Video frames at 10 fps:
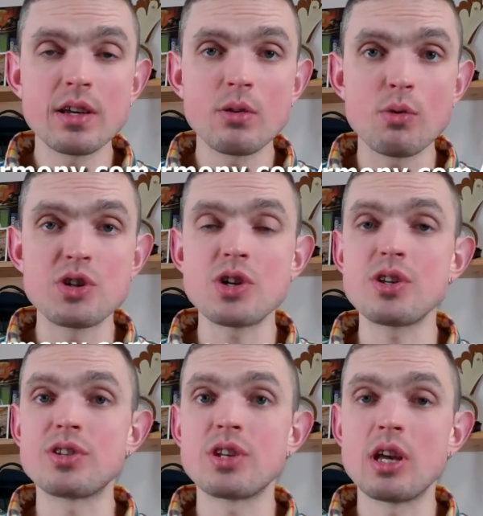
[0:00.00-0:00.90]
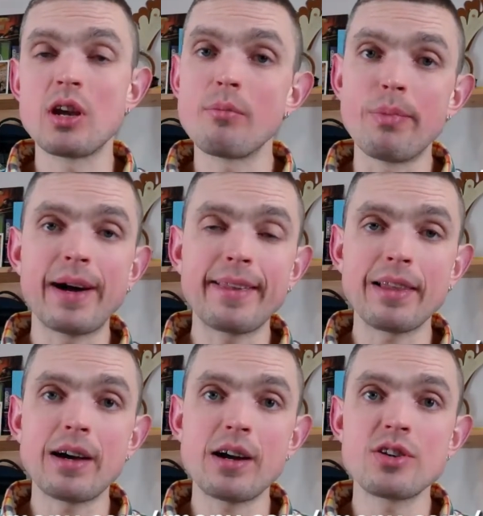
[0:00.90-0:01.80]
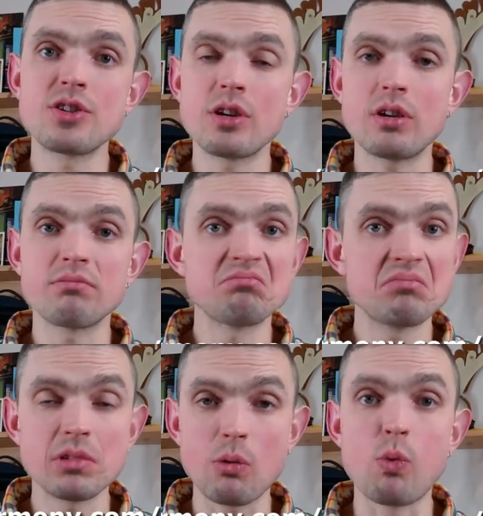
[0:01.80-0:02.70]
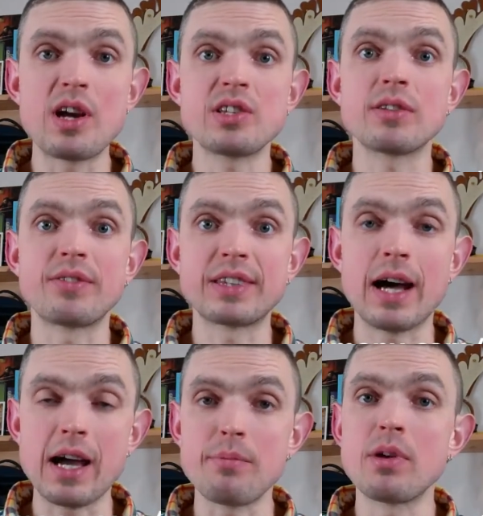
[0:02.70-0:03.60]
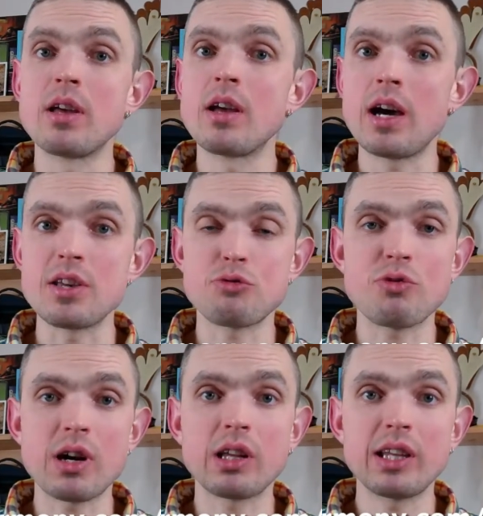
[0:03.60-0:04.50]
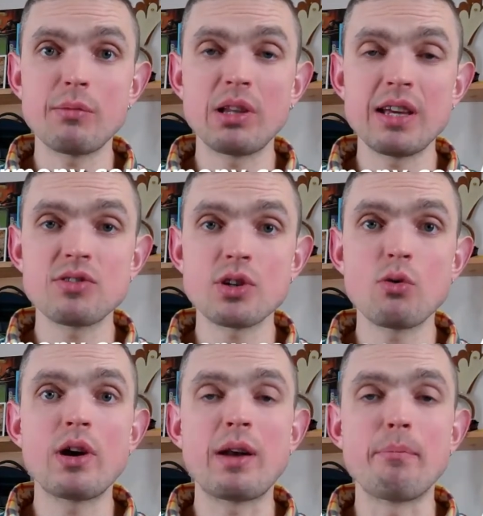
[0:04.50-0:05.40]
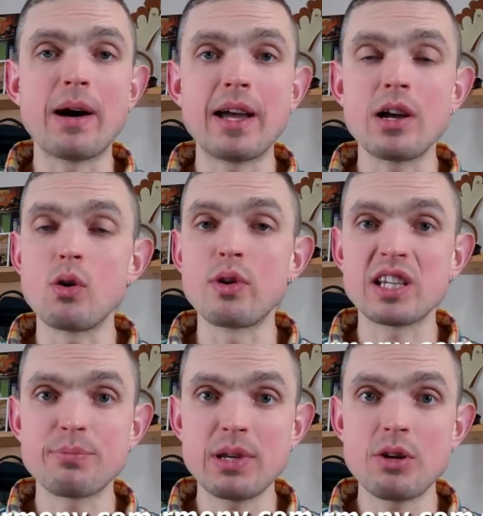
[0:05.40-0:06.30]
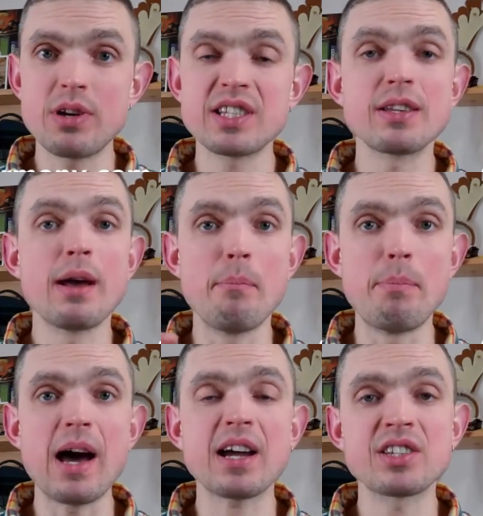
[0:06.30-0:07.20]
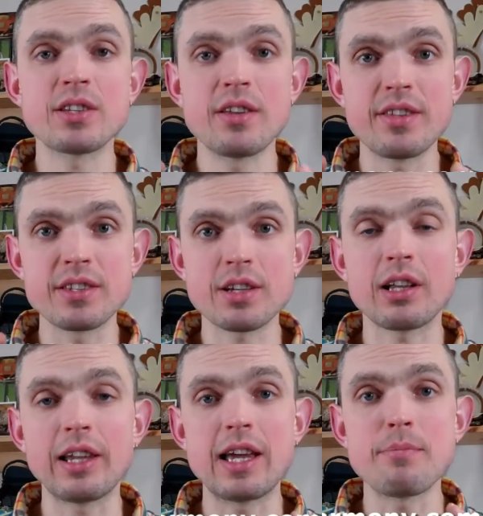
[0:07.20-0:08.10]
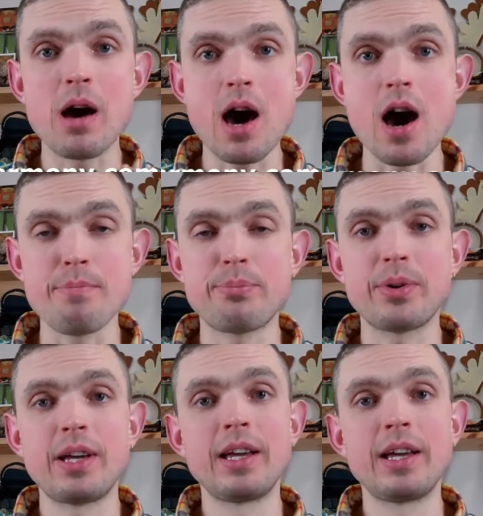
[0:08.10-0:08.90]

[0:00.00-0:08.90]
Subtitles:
which is by and large a waste of time. I strongly believe so, and my own experience backs this claim up.